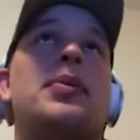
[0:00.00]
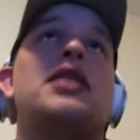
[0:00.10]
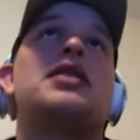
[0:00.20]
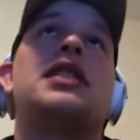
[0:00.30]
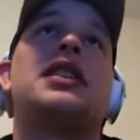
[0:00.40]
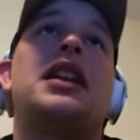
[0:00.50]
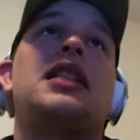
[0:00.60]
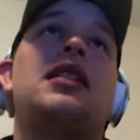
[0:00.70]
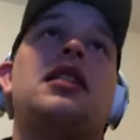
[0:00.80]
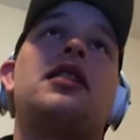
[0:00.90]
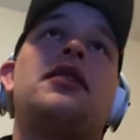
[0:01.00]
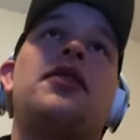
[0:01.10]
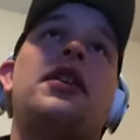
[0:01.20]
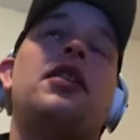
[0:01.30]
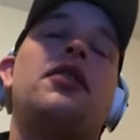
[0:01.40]
timely pitching, and then
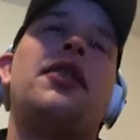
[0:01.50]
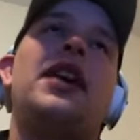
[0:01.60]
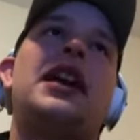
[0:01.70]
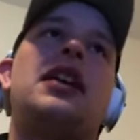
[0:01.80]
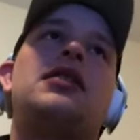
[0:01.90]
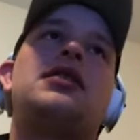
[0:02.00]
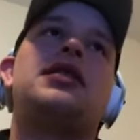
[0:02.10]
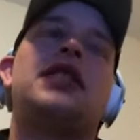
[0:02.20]
they'll fade out.